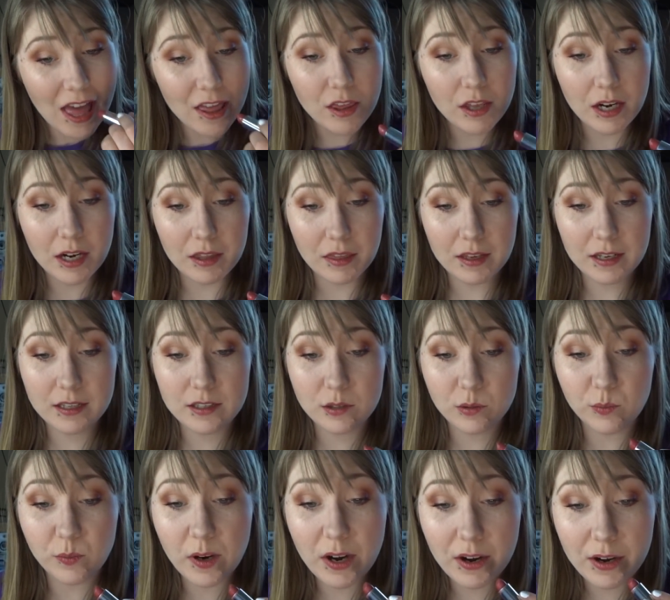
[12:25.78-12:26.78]
that I think is
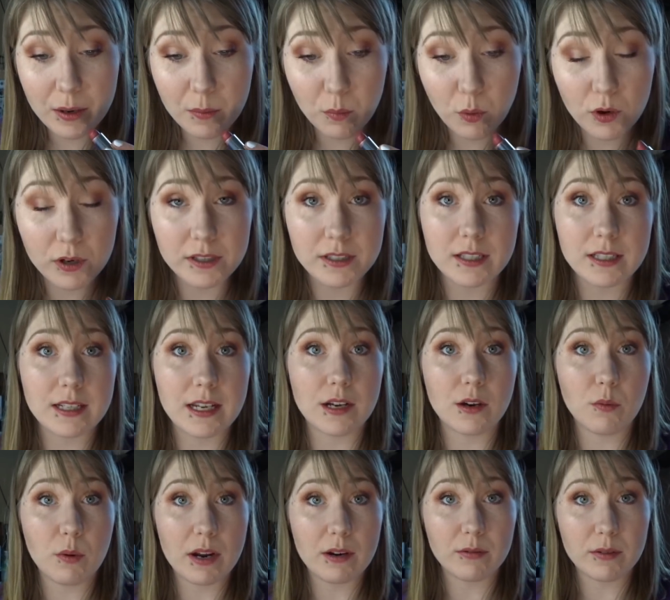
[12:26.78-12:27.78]
very important to
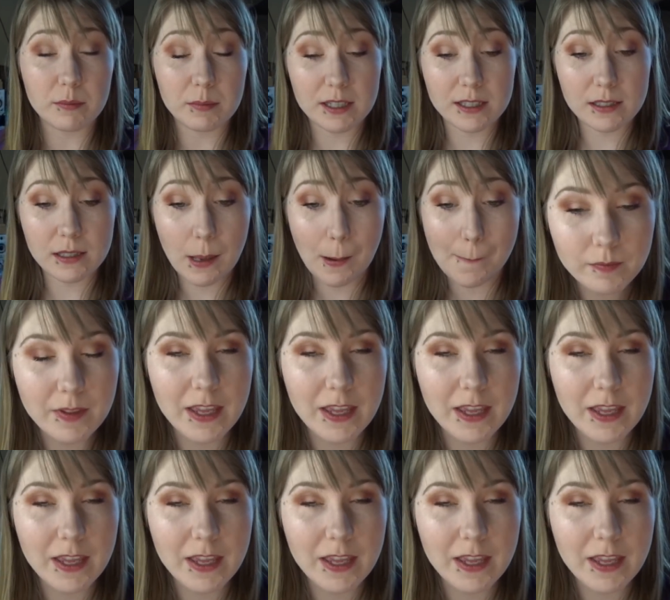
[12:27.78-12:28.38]
take away from this.